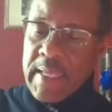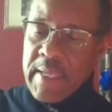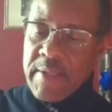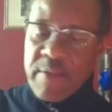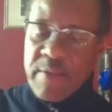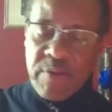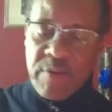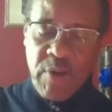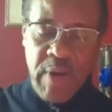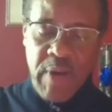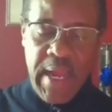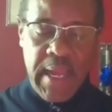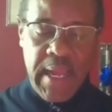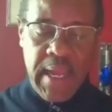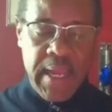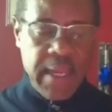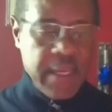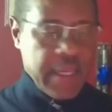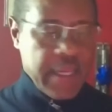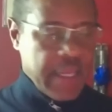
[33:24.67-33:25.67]
You know,
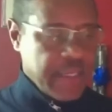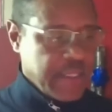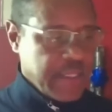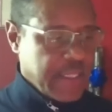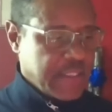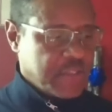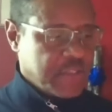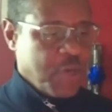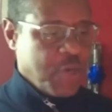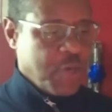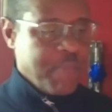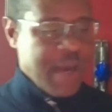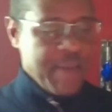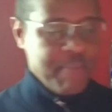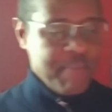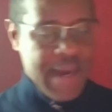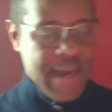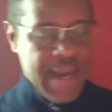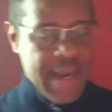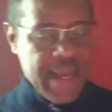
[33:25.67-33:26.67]
it's on my
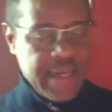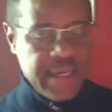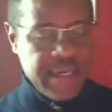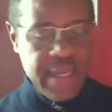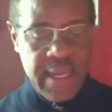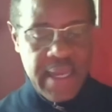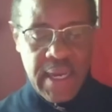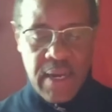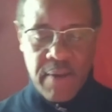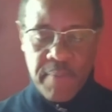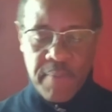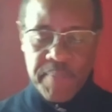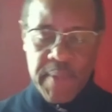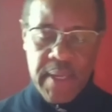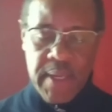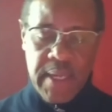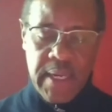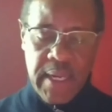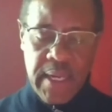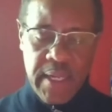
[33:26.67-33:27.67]
mind now,
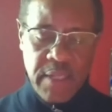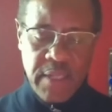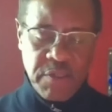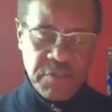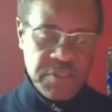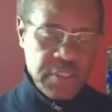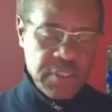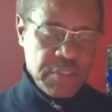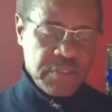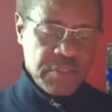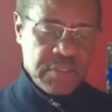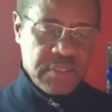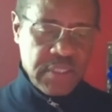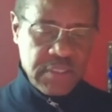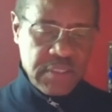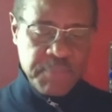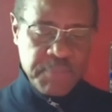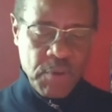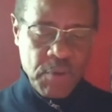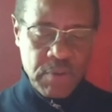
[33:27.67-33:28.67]
and you
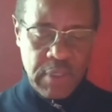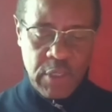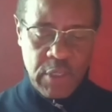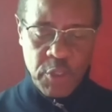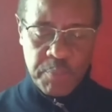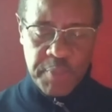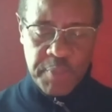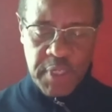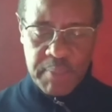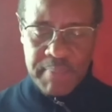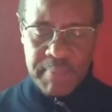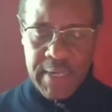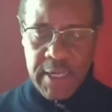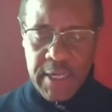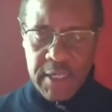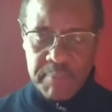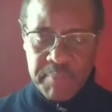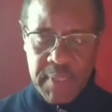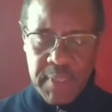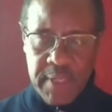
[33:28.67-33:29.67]
spoke a little bit about
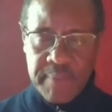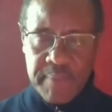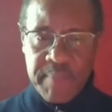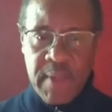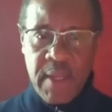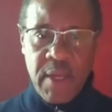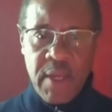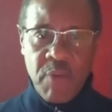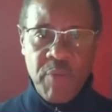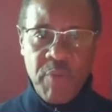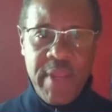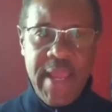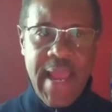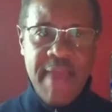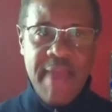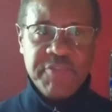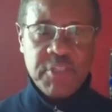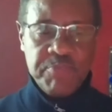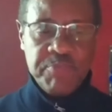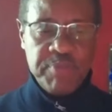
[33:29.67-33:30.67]
it, but we
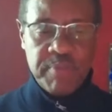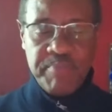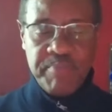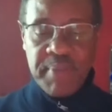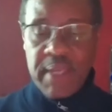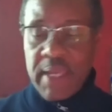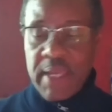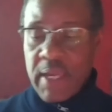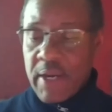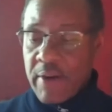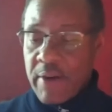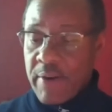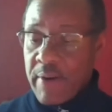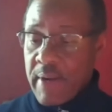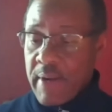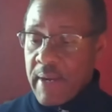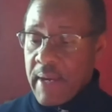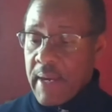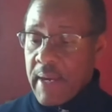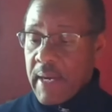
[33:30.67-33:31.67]
have to prepare
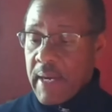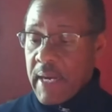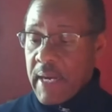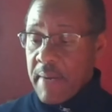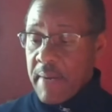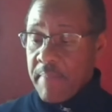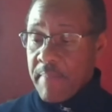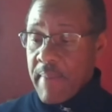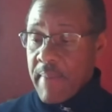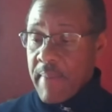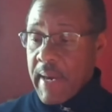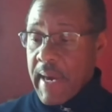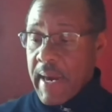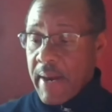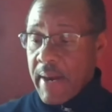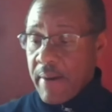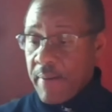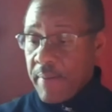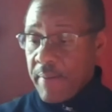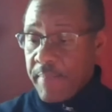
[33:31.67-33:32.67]

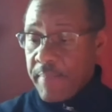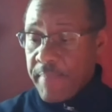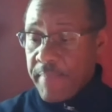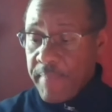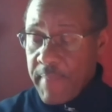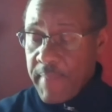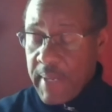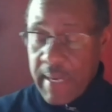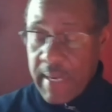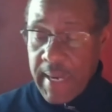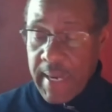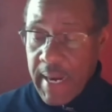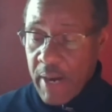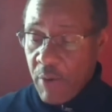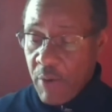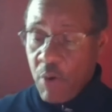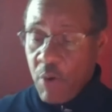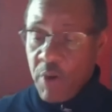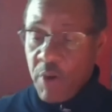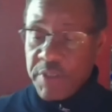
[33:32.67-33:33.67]
our
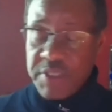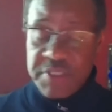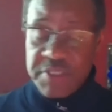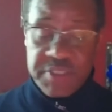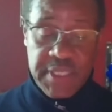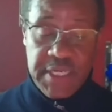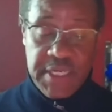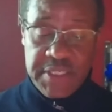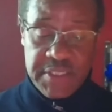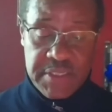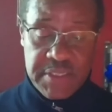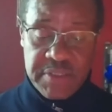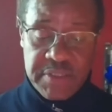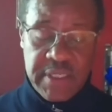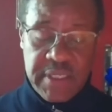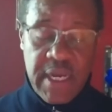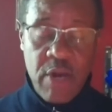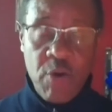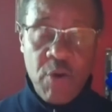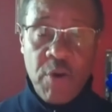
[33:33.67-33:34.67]
organizations
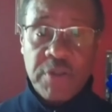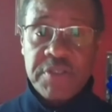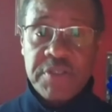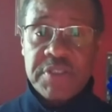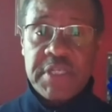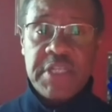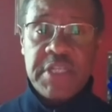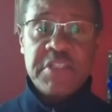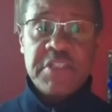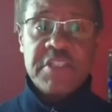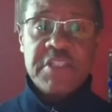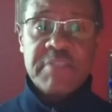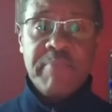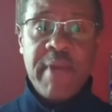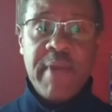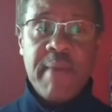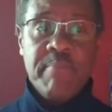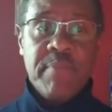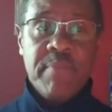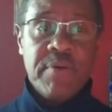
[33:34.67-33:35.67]
and our organization's
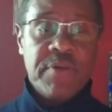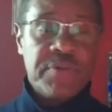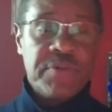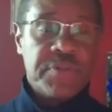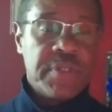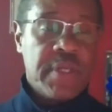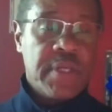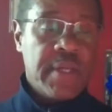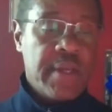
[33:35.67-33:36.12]
members